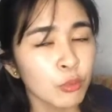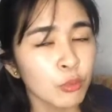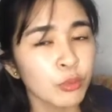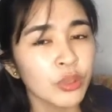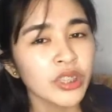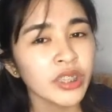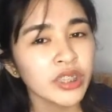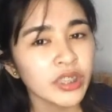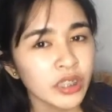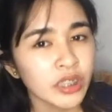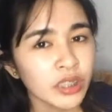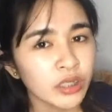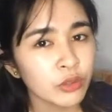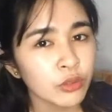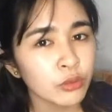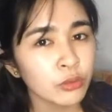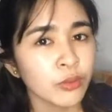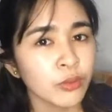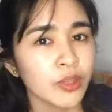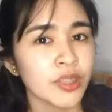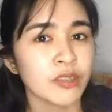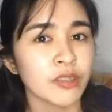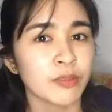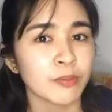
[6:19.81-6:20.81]
We need
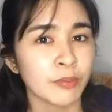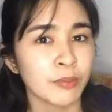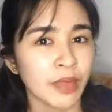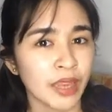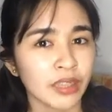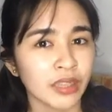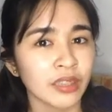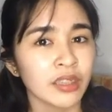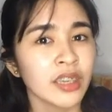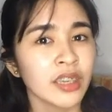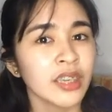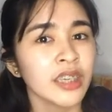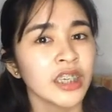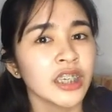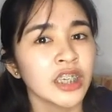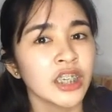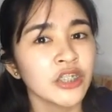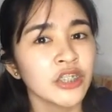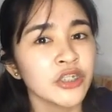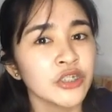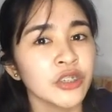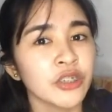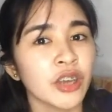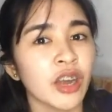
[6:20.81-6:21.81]
to respect
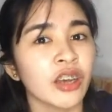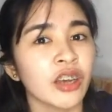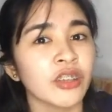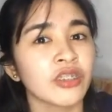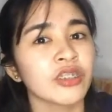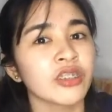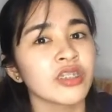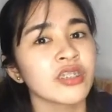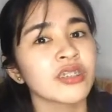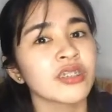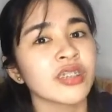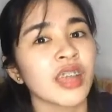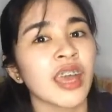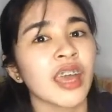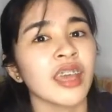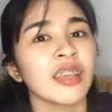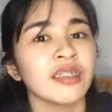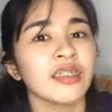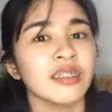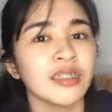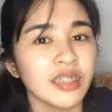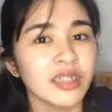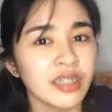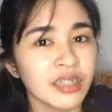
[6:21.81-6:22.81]
each other's
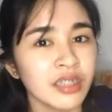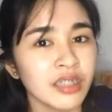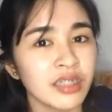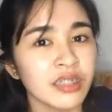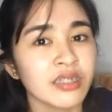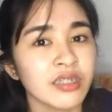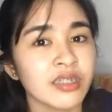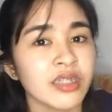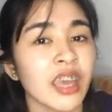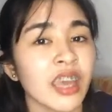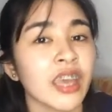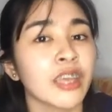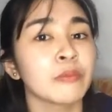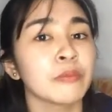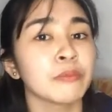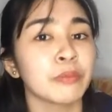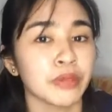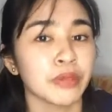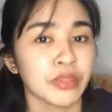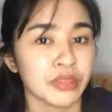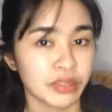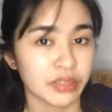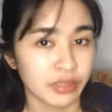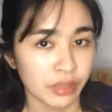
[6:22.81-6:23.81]
ideas and
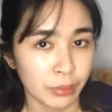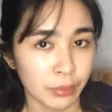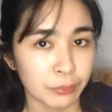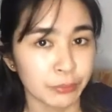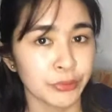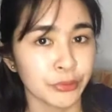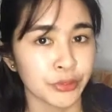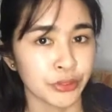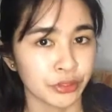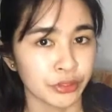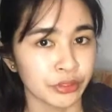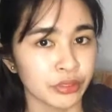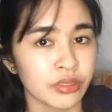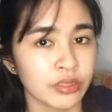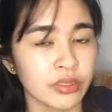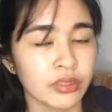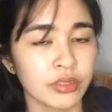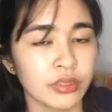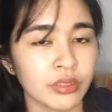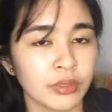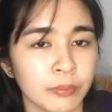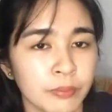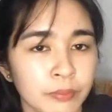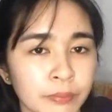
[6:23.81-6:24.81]

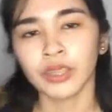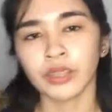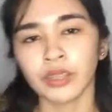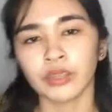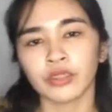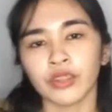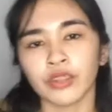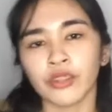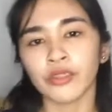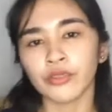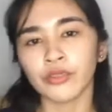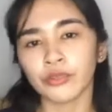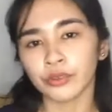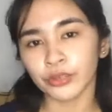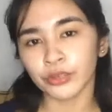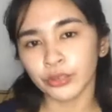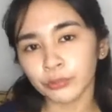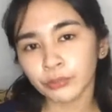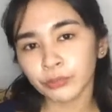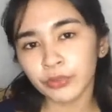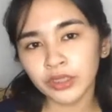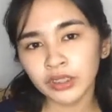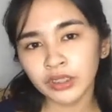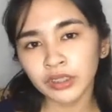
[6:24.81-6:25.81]
perceptions. The
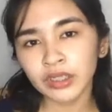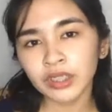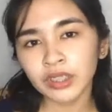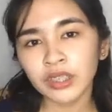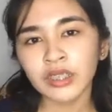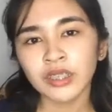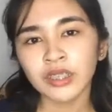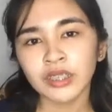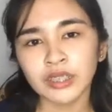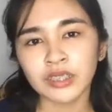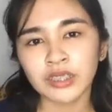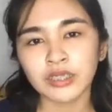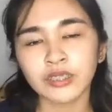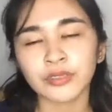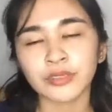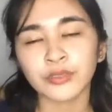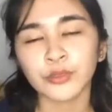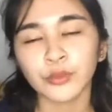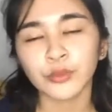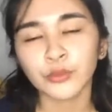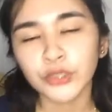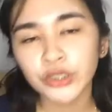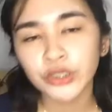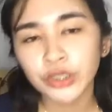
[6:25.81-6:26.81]
third one is
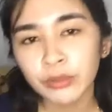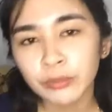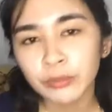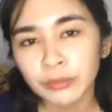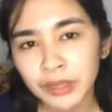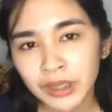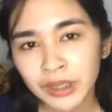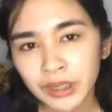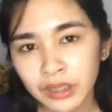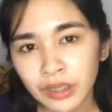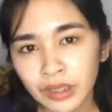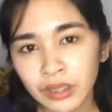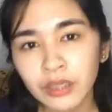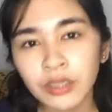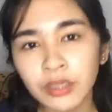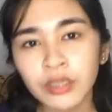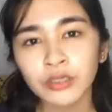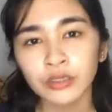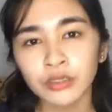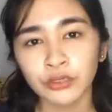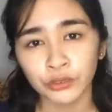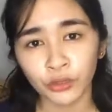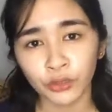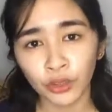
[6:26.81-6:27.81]
social media
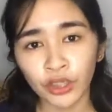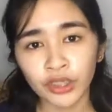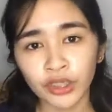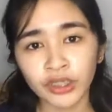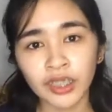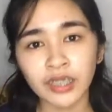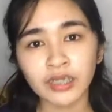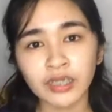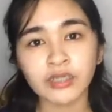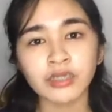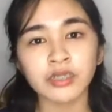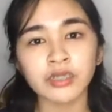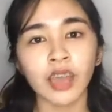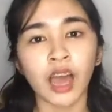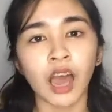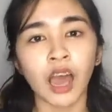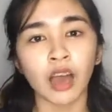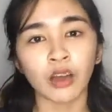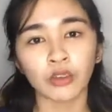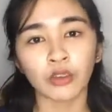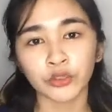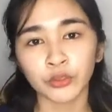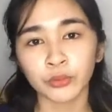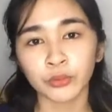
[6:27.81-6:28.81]
taught us
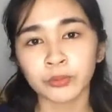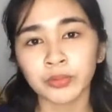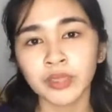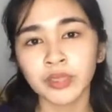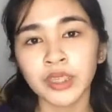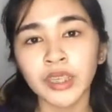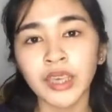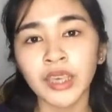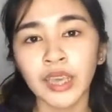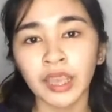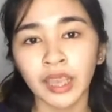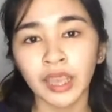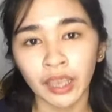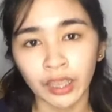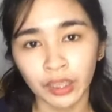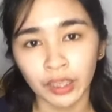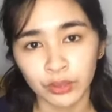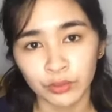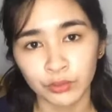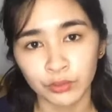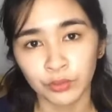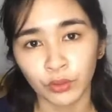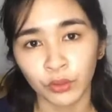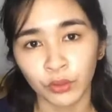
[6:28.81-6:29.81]
how to be
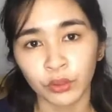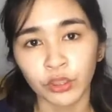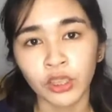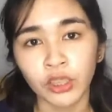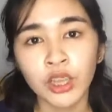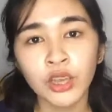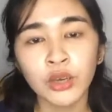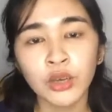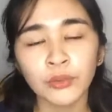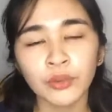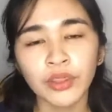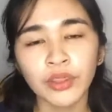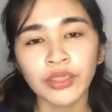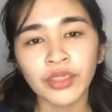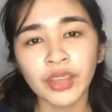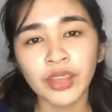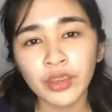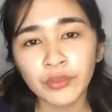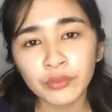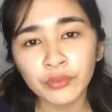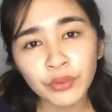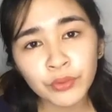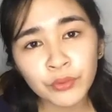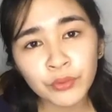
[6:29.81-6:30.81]
hateful. With
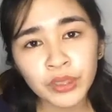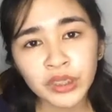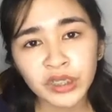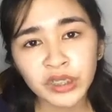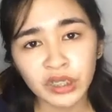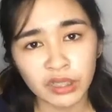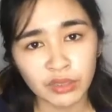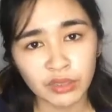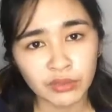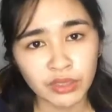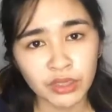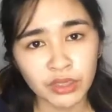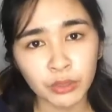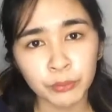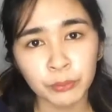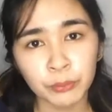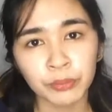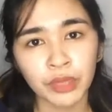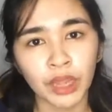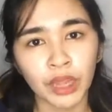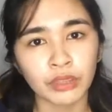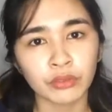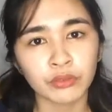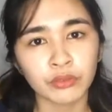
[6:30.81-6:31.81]
everyone given a
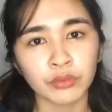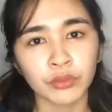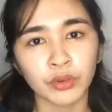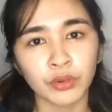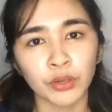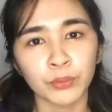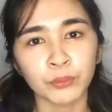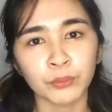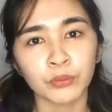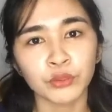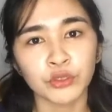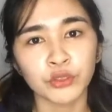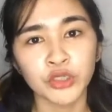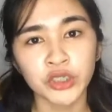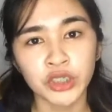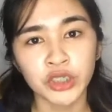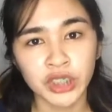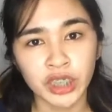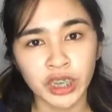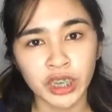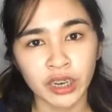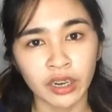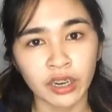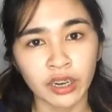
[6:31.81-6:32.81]
platform to
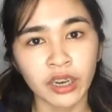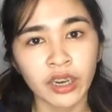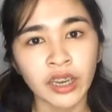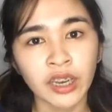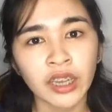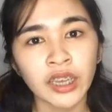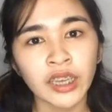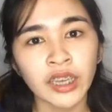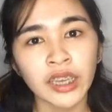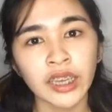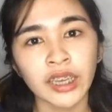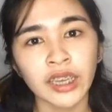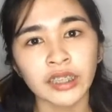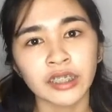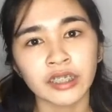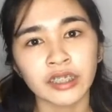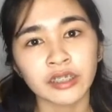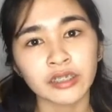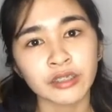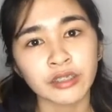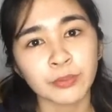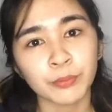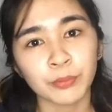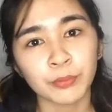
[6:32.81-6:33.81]
share and
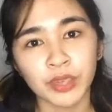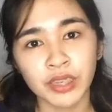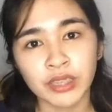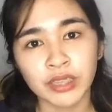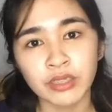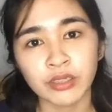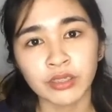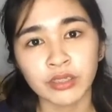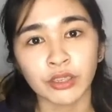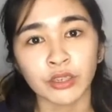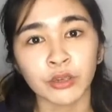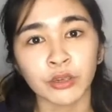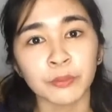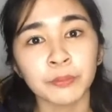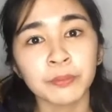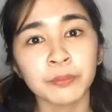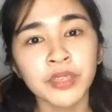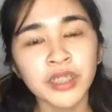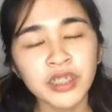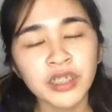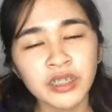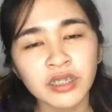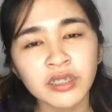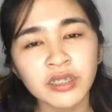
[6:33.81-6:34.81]
express their
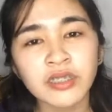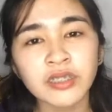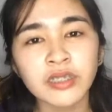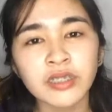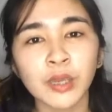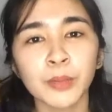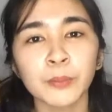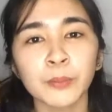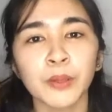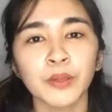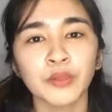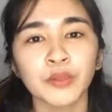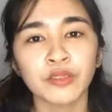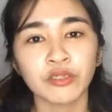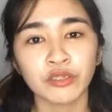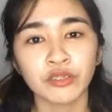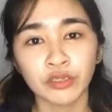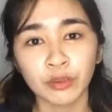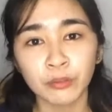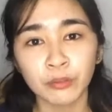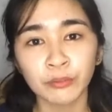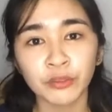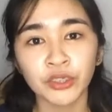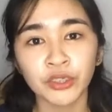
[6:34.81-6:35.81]
opinions about
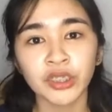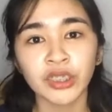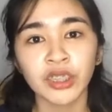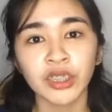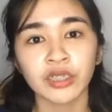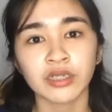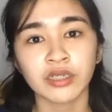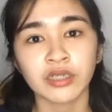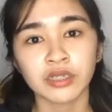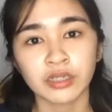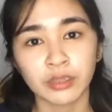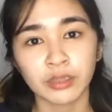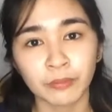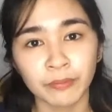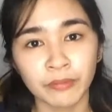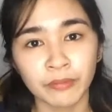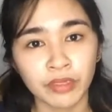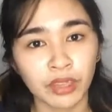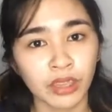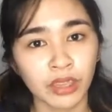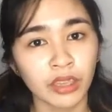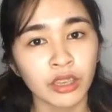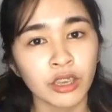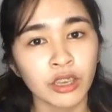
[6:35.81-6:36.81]
someone and
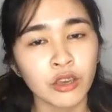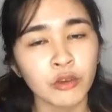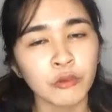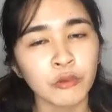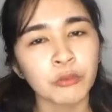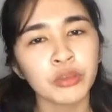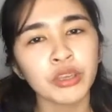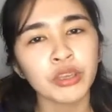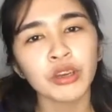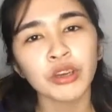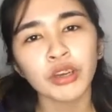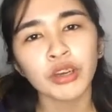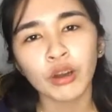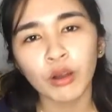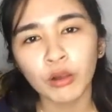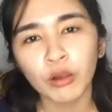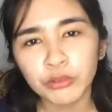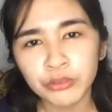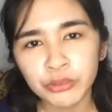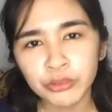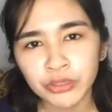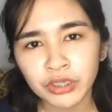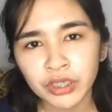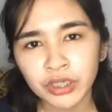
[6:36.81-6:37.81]
something, we are
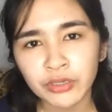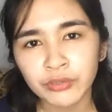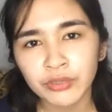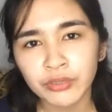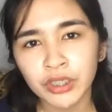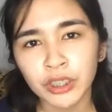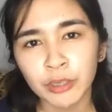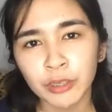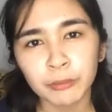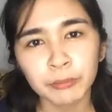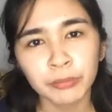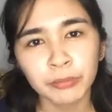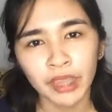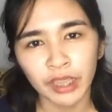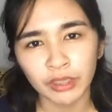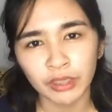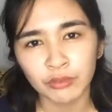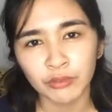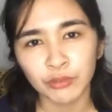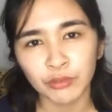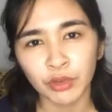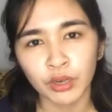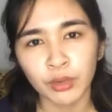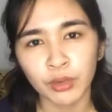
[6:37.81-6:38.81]
also given a
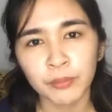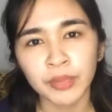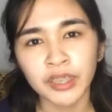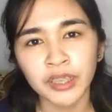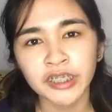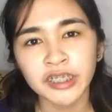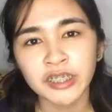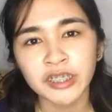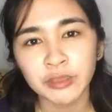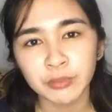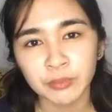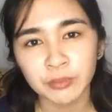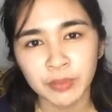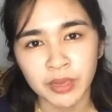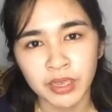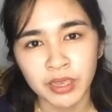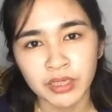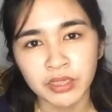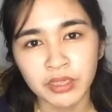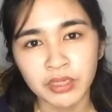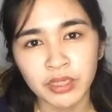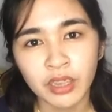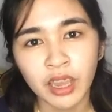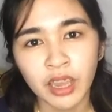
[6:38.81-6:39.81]
platform and a
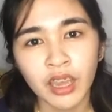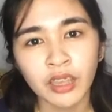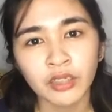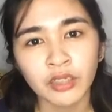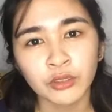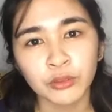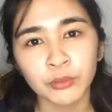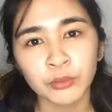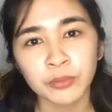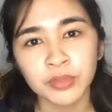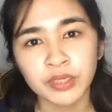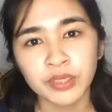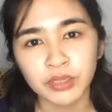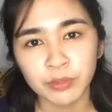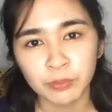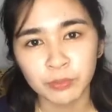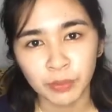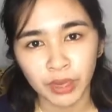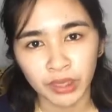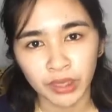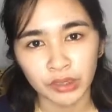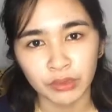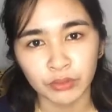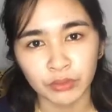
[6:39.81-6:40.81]
space to be
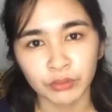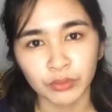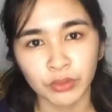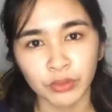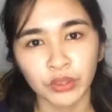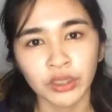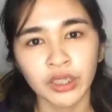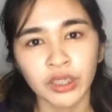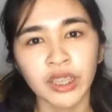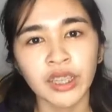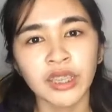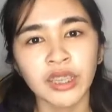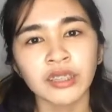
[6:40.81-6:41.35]
spiteful.